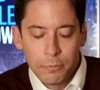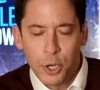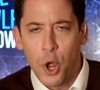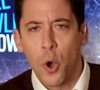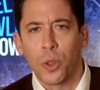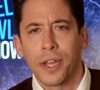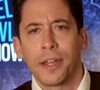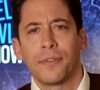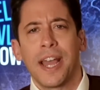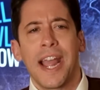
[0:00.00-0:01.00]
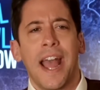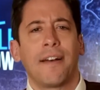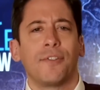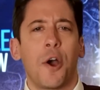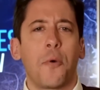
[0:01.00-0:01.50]
But no, they, they
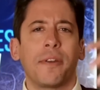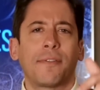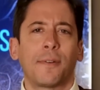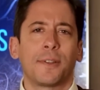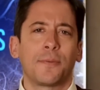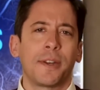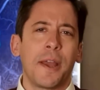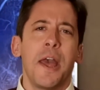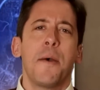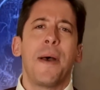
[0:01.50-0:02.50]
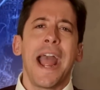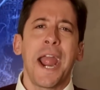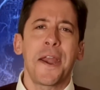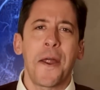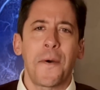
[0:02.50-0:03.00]
have no influence. What do you
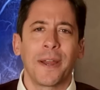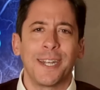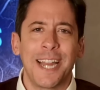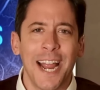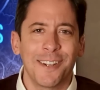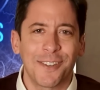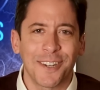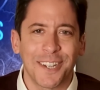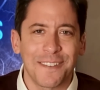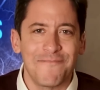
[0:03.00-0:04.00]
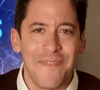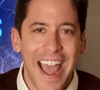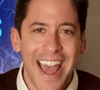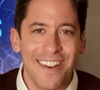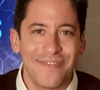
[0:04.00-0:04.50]
pay no attention to the
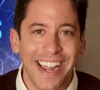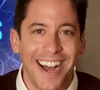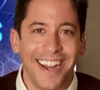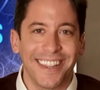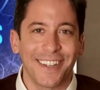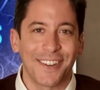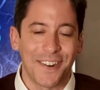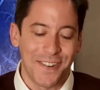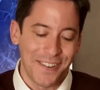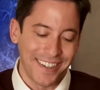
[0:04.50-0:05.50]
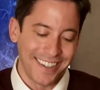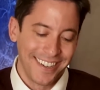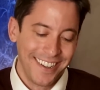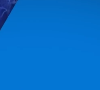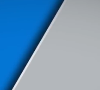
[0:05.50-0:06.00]
man behind the curtain?
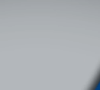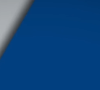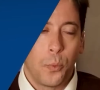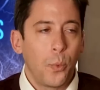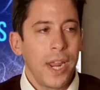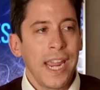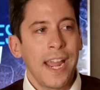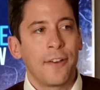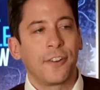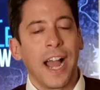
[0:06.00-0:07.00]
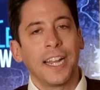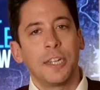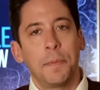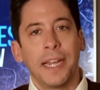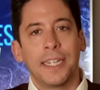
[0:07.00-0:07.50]
We have got
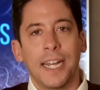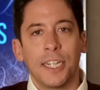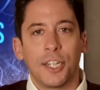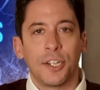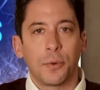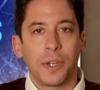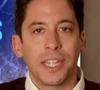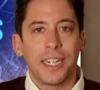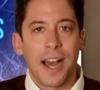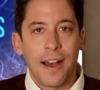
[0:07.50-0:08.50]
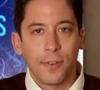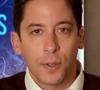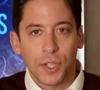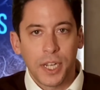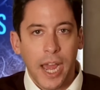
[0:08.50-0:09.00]
to pay attention to what the
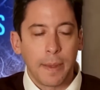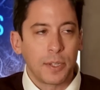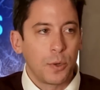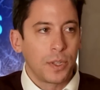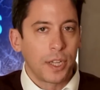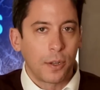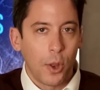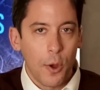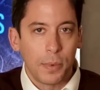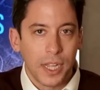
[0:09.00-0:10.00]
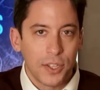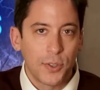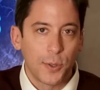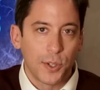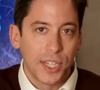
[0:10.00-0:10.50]
Davos types, to what the
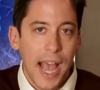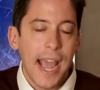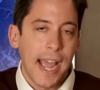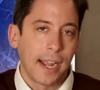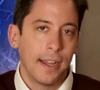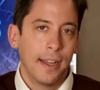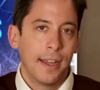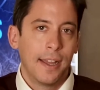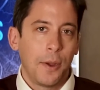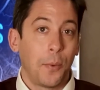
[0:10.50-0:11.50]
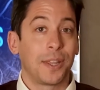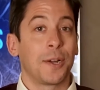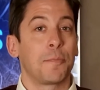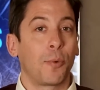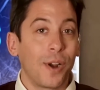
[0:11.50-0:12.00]
globalists are saying, what
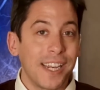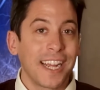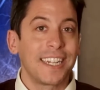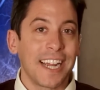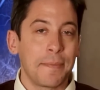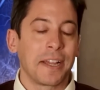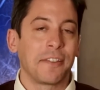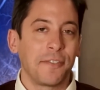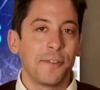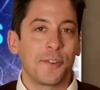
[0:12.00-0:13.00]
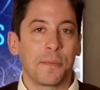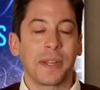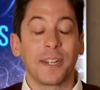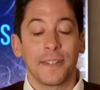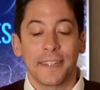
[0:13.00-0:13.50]
they're predicting about the future,
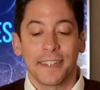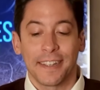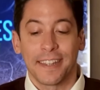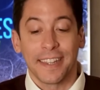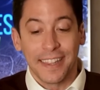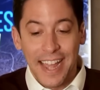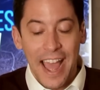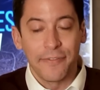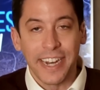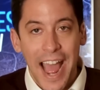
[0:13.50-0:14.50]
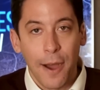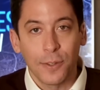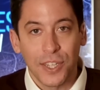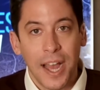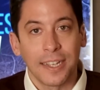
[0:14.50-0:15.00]
because they have an
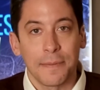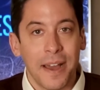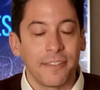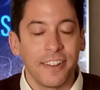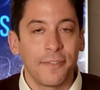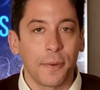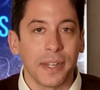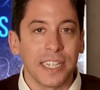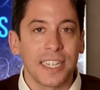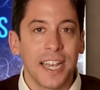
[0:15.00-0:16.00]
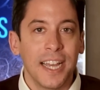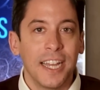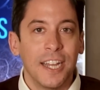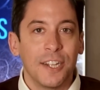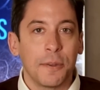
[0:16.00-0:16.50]
outsized amount of influence
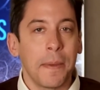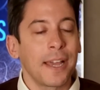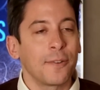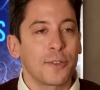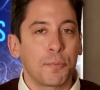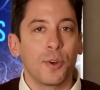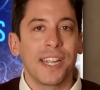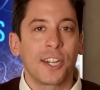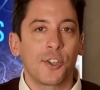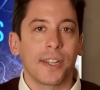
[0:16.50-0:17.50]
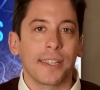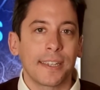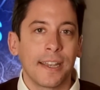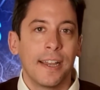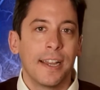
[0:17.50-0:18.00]
to make those
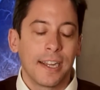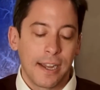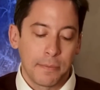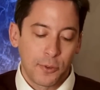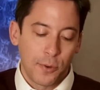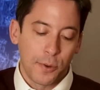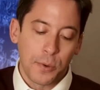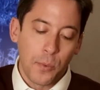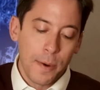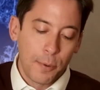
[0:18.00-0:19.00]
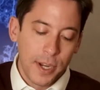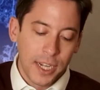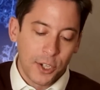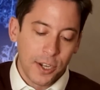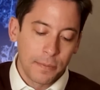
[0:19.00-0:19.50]
predictions come true. One
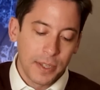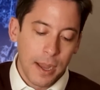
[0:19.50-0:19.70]
prediction